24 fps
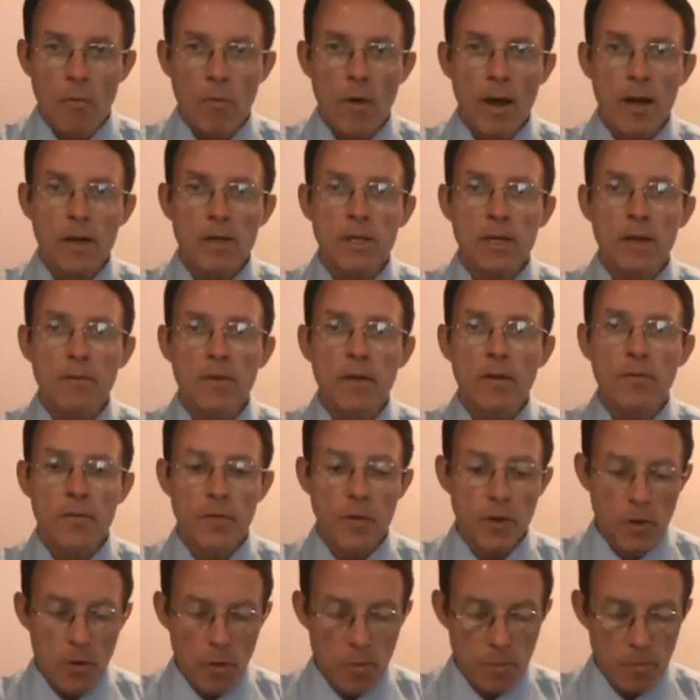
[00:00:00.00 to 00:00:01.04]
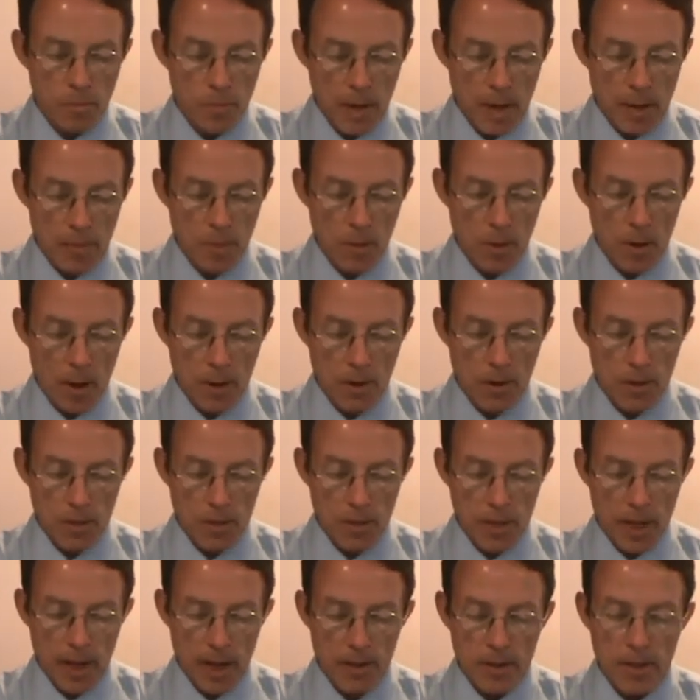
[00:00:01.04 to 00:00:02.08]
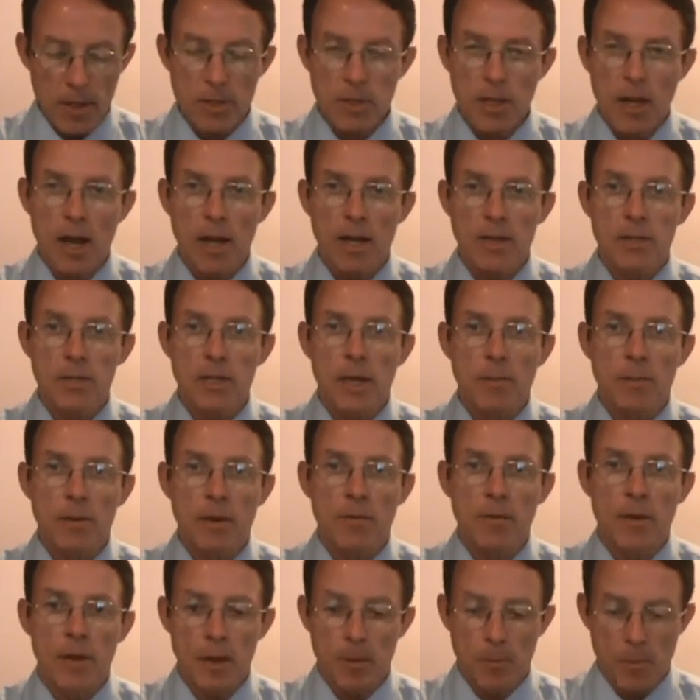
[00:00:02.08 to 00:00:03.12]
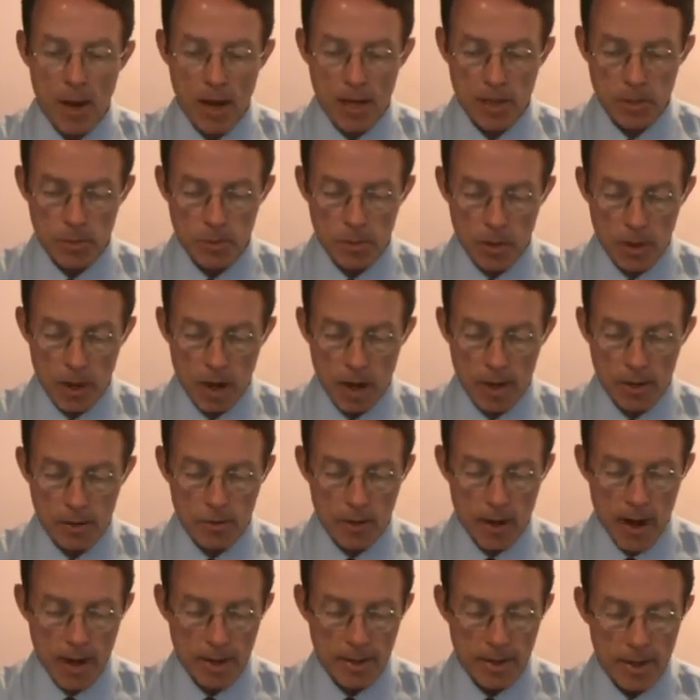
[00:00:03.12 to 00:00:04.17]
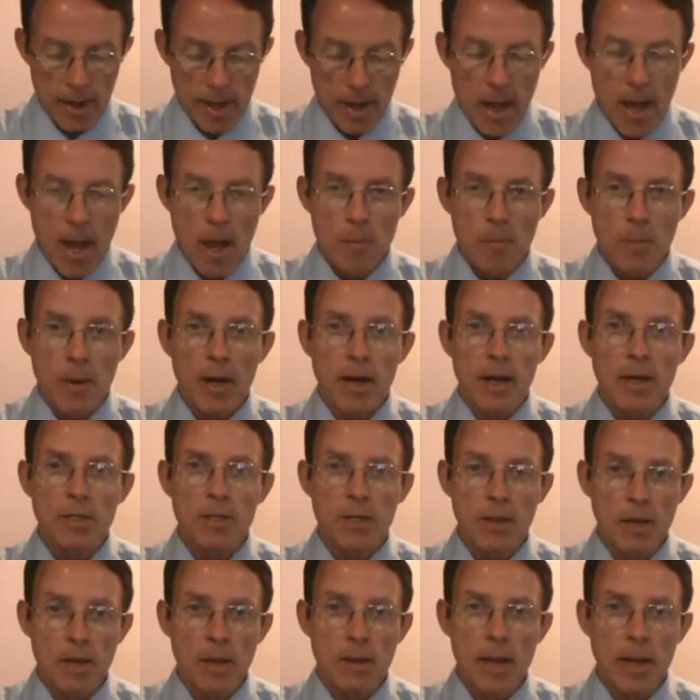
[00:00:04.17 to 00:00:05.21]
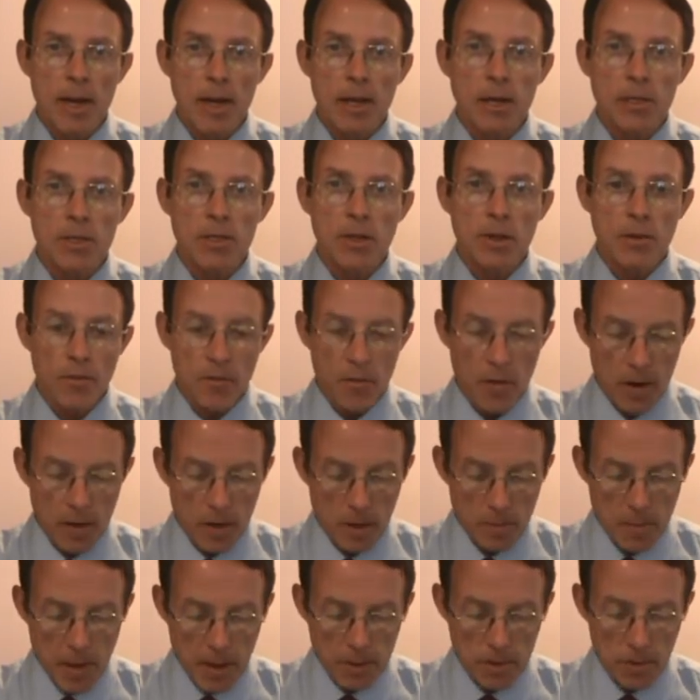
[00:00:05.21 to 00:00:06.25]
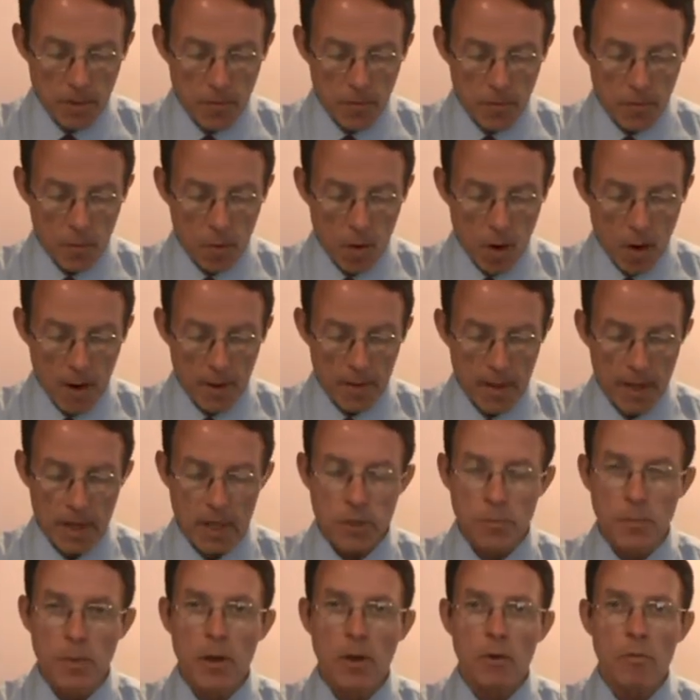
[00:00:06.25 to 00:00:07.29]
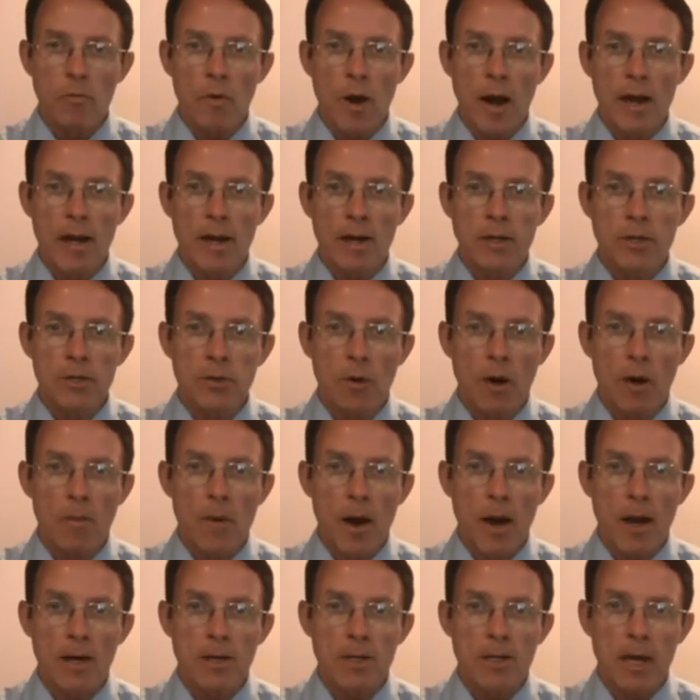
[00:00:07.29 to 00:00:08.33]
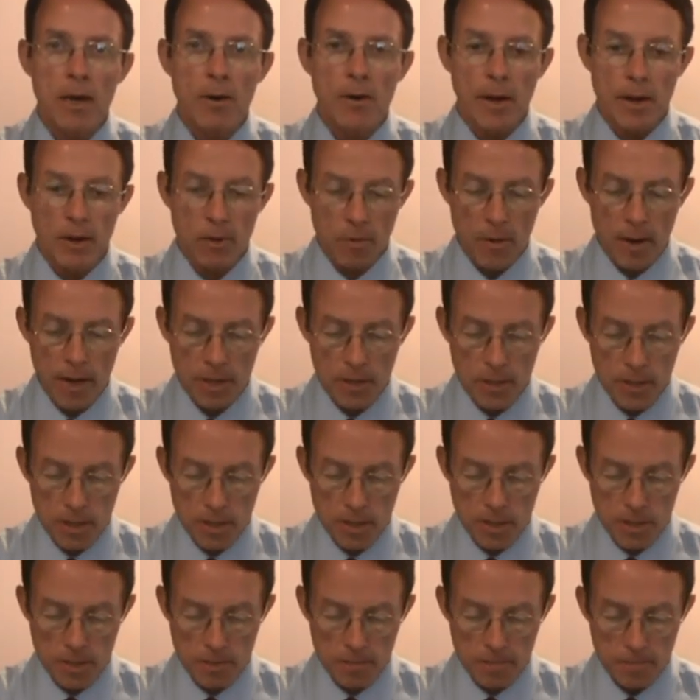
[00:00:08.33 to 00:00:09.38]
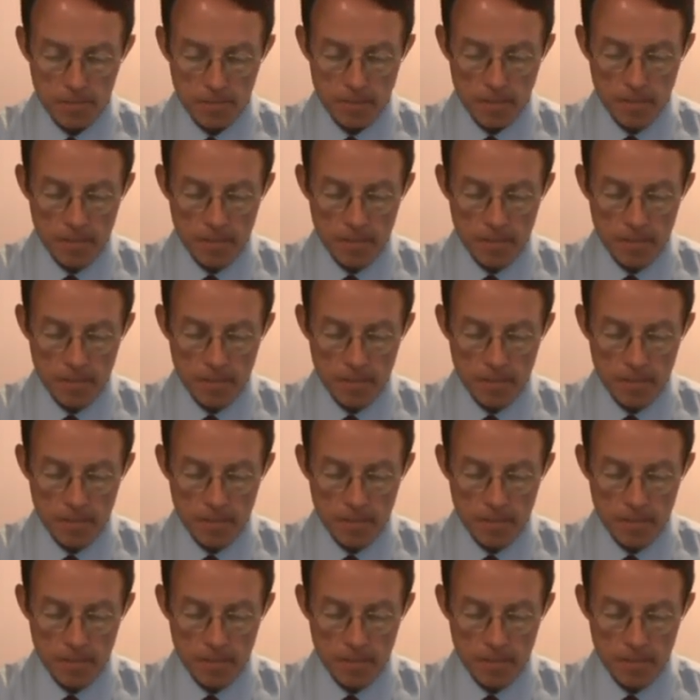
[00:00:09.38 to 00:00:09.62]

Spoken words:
Relatively few people understand this concept of the impossible contract, but it is the fundamental fraud that is built right into our monetary and credit system.